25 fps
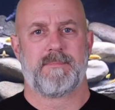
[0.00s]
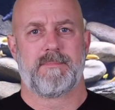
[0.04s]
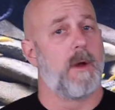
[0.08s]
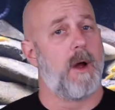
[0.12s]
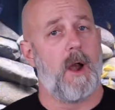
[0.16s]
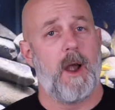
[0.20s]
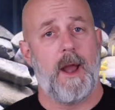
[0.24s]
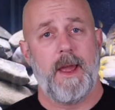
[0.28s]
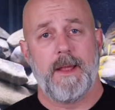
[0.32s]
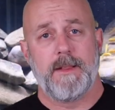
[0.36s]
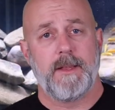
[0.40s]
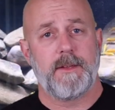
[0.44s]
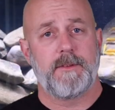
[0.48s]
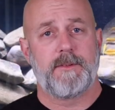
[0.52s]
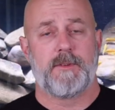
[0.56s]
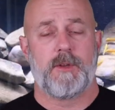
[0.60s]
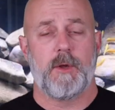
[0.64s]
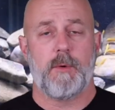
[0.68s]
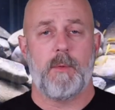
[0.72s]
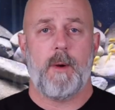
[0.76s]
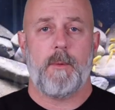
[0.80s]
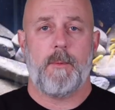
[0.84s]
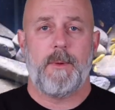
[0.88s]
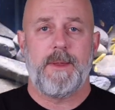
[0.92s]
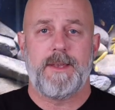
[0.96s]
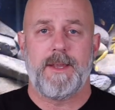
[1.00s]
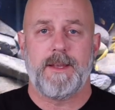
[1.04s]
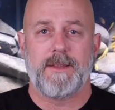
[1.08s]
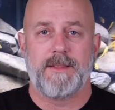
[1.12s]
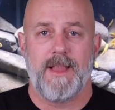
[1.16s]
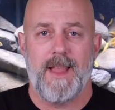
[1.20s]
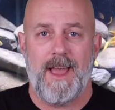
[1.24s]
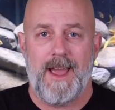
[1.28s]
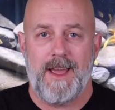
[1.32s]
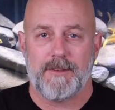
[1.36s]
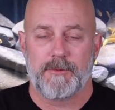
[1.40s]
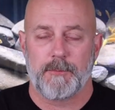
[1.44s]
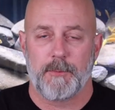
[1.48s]
All right, let's do what we did
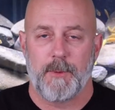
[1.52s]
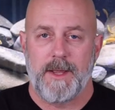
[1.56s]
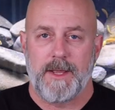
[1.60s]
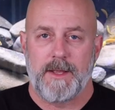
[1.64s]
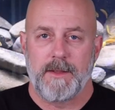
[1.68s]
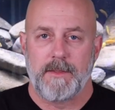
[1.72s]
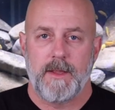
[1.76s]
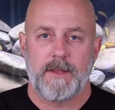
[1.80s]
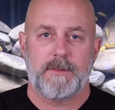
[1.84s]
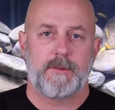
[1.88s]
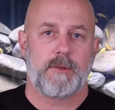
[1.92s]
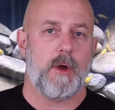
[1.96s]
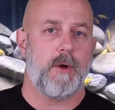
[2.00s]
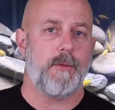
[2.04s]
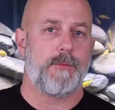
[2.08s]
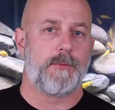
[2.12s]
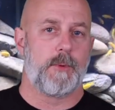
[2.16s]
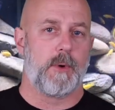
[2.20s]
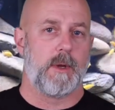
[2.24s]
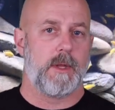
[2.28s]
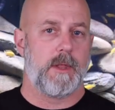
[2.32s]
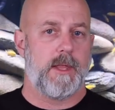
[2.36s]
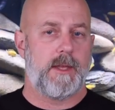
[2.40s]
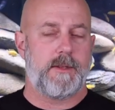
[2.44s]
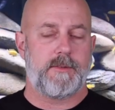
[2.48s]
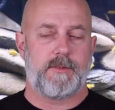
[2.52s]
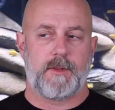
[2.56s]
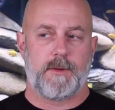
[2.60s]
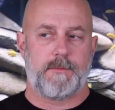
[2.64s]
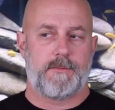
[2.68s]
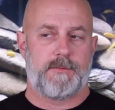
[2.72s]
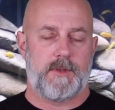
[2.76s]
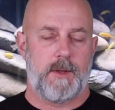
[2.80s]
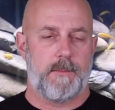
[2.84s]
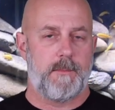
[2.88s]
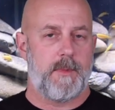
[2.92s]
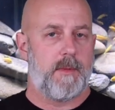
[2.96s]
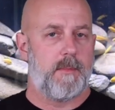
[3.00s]
last week and let's go through a list of
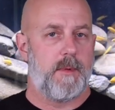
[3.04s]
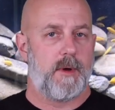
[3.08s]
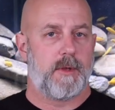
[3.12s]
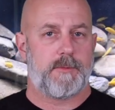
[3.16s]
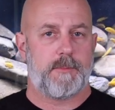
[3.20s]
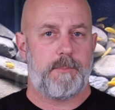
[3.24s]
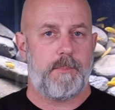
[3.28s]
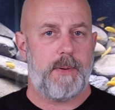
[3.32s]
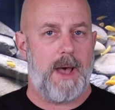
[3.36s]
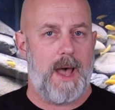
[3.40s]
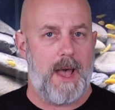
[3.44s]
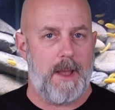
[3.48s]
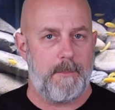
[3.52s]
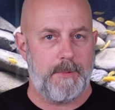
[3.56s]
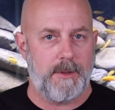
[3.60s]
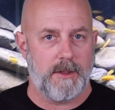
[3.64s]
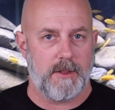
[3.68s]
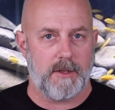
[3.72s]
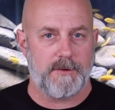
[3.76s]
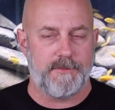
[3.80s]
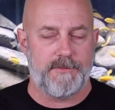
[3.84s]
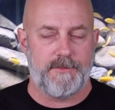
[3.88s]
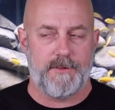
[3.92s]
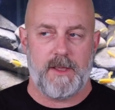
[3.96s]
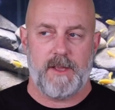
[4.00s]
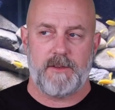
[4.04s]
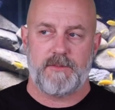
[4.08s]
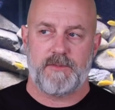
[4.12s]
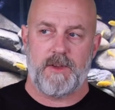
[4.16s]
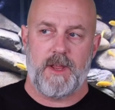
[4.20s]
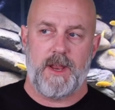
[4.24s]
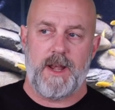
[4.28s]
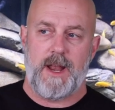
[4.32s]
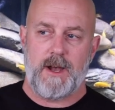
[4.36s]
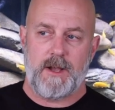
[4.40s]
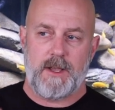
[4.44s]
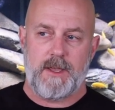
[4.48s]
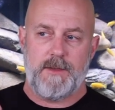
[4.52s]
some of the most popular fish
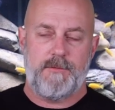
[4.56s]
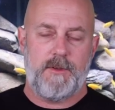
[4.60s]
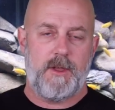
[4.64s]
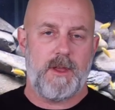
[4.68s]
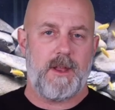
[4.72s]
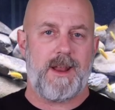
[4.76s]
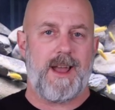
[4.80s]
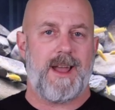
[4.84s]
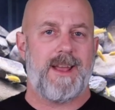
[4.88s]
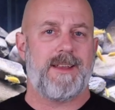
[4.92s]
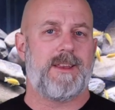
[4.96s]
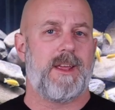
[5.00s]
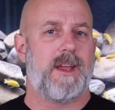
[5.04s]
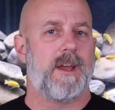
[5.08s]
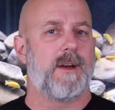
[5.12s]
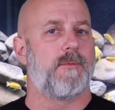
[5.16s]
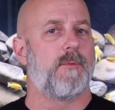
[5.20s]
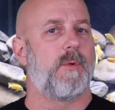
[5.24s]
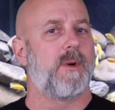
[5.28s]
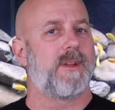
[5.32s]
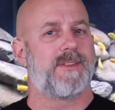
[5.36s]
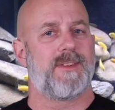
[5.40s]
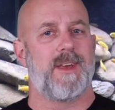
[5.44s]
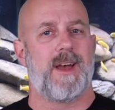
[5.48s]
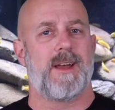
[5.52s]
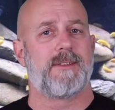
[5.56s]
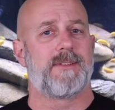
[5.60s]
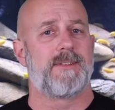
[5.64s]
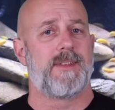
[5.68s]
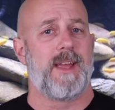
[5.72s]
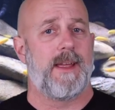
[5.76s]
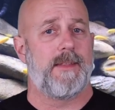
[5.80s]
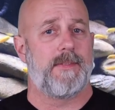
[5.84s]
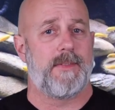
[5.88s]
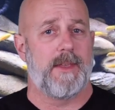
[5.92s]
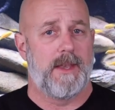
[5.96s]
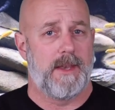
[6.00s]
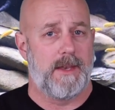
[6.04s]
and I'll give you an idea of what size
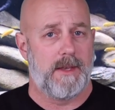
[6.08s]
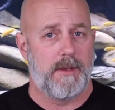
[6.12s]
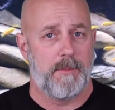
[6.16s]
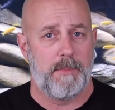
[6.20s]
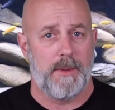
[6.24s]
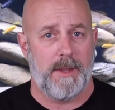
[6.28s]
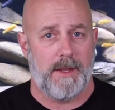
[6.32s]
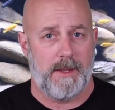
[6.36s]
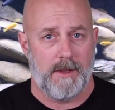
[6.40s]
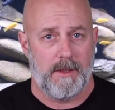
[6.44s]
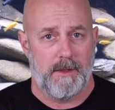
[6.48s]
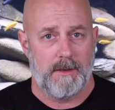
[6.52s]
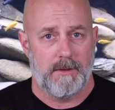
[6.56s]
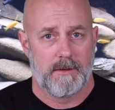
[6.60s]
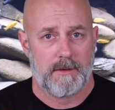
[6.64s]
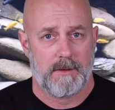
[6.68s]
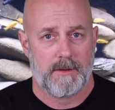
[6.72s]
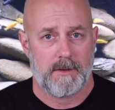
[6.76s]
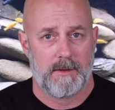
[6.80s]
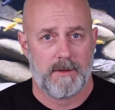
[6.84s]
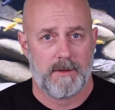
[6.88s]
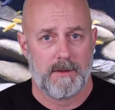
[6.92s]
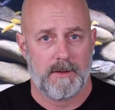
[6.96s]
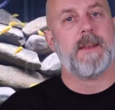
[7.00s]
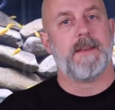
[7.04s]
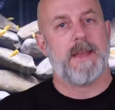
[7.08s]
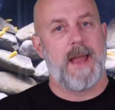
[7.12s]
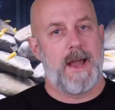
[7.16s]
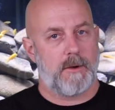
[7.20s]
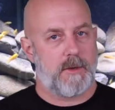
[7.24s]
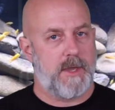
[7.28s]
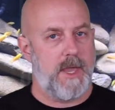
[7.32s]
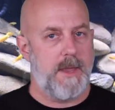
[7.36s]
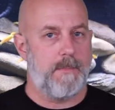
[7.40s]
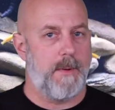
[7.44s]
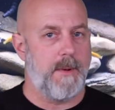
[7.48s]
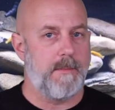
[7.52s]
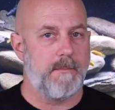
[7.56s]
tank they need to be in. Now,
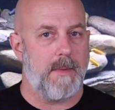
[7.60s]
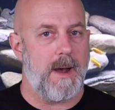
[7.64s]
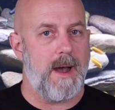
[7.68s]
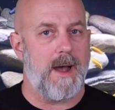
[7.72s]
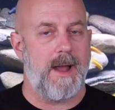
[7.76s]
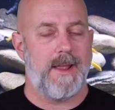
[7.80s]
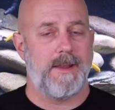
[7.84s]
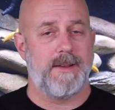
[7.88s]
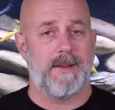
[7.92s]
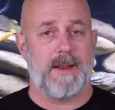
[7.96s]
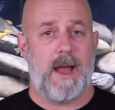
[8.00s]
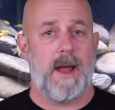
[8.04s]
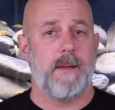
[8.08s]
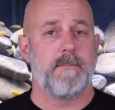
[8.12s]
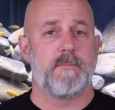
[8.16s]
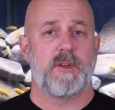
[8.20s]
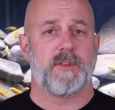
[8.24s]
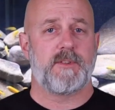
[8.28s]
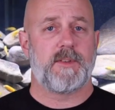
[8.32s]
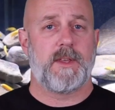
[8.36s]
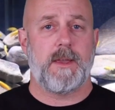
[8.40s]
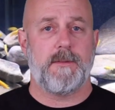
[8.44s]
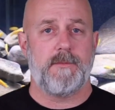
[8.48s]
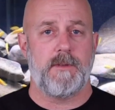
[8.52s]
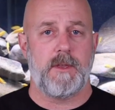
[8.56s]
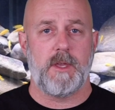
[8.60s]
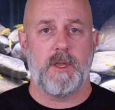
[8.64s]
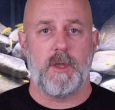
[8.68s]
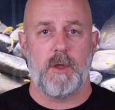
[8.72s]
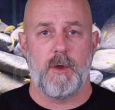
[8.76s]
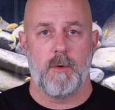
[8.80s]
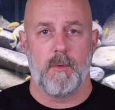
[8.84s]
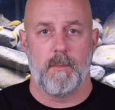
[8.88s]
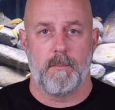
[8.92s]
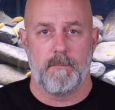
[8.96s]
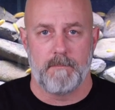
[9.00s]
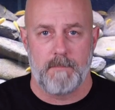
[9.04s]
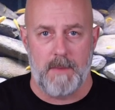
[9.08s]
keep in mind, I'm just giving
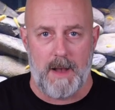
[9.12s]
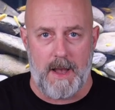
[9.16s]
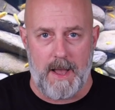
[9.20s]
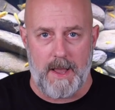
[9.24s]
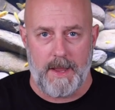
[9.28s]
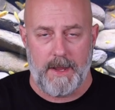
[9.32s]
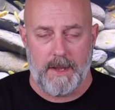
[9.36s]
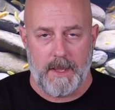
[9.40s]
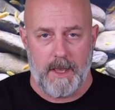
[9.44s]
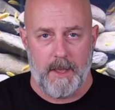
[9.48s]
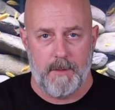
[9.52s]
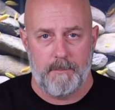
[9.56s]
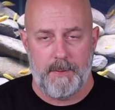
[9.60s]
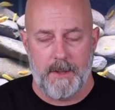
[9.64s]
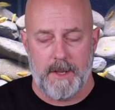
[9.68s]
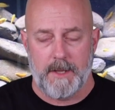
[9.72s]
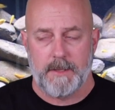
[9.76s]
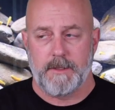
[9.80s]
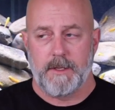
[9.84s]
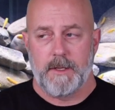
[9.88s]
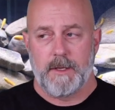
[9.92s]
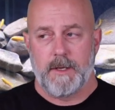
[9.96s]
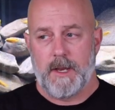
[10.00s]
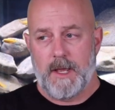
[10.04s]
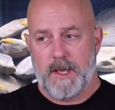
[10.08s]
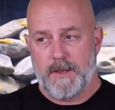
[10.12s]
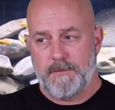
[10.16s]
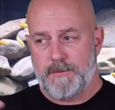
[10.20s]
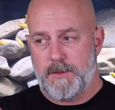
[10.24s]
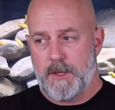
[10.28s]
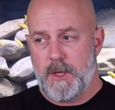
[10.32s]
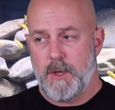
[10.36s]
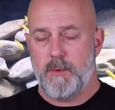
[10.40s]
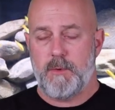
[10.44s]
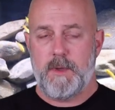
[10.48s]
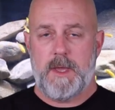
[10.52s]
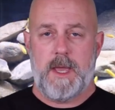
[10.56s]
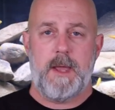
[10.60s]
you my opinion. If
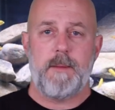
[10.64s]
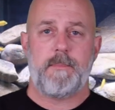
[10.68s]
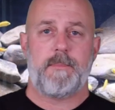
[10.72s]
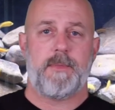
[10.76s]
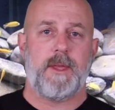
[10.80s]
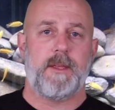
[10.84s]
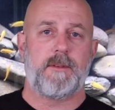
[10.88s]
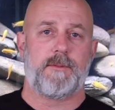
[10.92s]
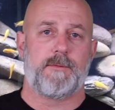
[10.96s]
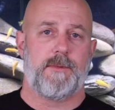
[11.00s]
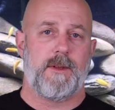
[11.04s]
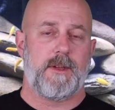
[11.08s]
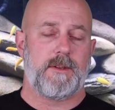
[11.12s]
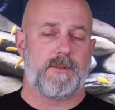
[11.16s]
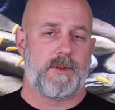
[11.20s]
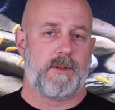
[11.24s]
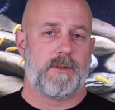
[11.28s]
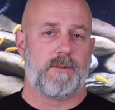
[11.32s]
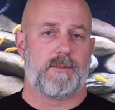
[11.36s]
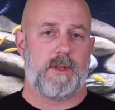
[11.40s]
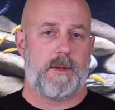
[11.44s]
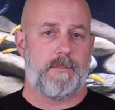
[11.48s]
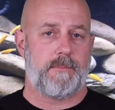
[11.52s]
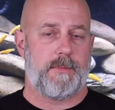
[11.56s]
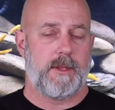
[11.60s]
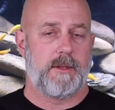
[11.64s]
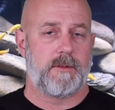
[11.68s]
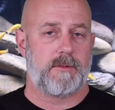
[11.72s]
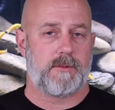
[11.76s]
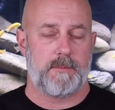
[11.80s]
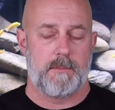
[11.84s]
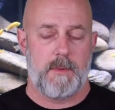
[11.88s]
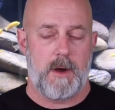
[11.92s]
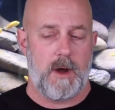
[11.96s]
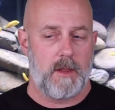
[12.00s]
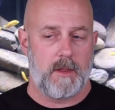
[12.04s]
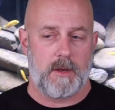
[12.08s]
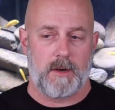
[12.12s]
you keep these fish in something
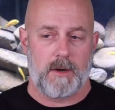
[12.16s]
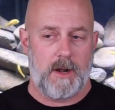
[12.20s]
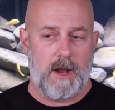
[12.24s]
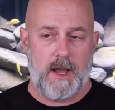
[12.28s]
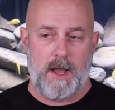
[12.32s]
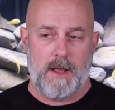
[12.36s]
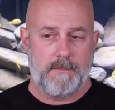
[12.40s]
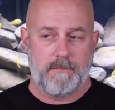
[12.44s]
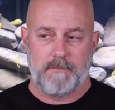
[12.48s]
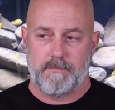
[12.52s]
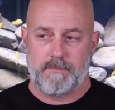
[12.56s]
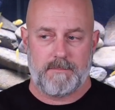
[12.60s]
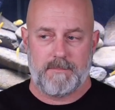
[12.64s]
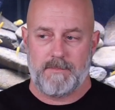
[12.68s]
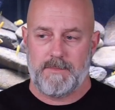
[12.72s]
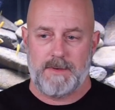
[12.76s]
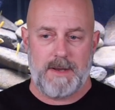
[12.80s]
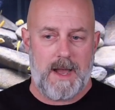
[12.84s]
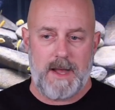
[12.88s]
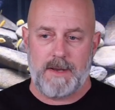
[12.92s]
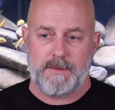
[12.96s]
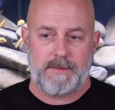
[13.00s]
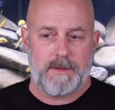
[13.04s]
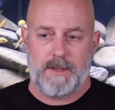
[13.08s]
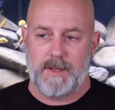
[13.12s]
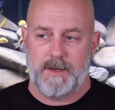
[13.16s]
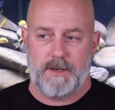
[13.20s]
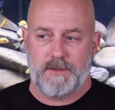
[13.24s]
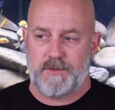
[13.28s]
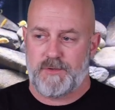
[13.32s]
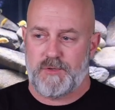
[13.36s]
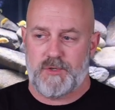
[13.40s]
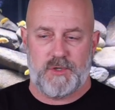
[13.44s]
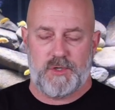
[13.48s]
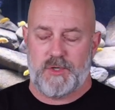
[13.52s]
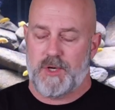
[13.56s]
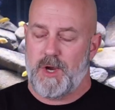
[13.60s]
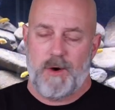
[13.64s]
smaller, I'm not gonna
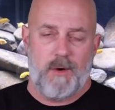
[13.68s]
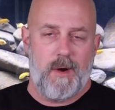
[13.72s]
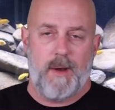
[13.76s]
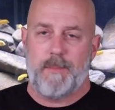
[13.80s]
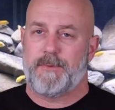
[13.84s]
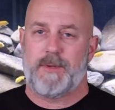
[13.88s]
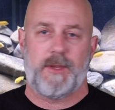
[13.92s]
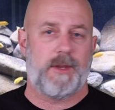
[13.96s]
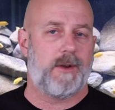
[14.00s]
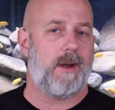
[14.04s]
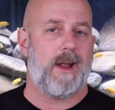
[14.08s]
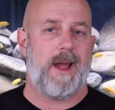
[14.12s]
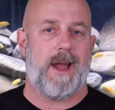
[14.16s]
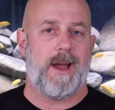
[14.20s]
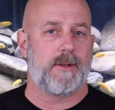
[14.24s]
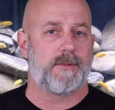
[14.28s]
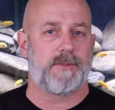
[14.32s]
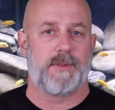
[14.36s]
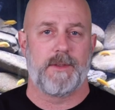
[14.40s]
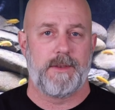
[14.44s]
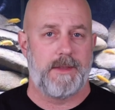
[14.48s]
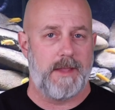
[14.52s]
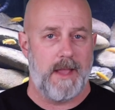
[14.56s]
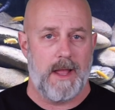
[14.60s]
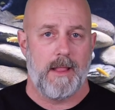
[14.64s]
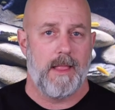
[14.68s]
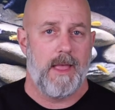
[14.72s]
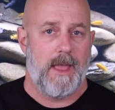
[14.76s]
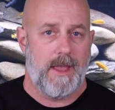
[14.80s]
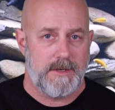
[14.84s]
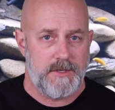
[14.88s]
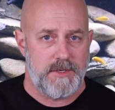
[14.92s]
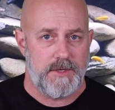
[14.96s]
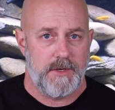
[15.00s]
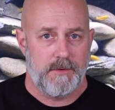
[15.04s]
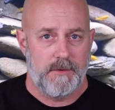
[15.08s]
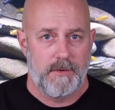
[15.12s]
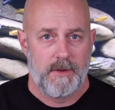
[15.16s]
show up to your house and yell
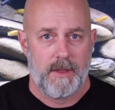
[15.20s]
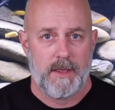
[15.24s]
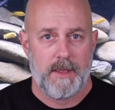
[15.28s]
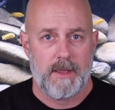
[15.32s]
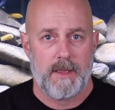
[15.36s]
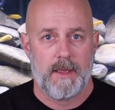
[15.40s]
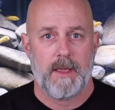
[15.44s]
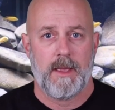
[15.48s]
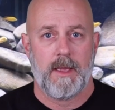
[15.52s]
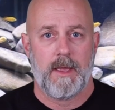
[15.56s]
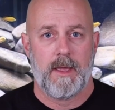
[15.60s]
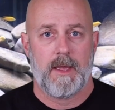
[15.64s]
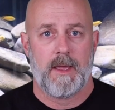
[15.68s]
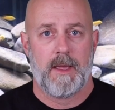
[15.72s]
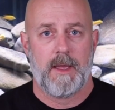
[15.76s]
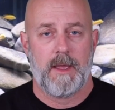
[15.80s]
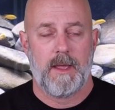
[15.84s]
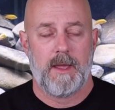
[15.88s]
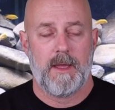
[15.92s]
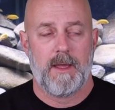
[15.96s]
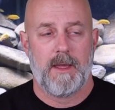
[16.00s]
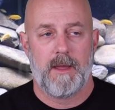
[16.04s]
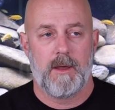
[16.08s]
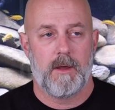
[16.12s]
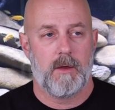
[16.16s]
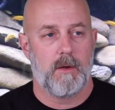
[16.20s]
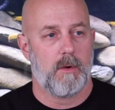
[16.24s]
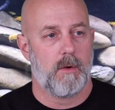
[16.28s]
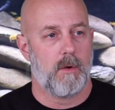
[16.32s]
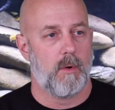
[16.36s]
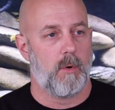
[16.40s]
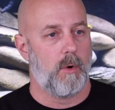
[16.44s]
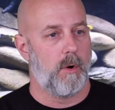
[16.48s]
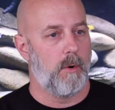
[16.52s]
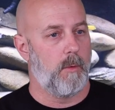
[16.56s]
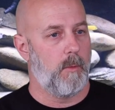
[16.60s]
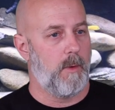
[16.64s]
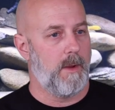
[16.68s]
at you.
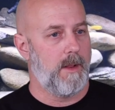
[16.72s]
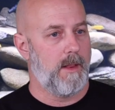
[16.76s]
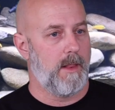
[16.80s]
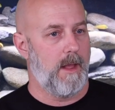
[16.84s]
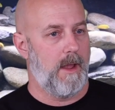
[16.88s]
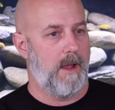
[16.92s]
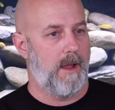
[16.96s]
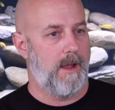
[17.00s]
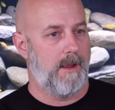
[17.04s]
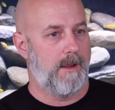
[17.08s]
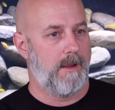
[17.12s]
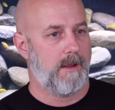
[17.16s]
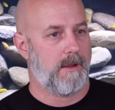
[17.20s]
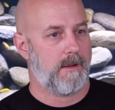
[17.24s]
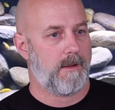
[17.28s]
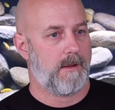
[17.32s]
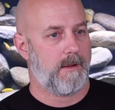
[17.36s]
Or will I?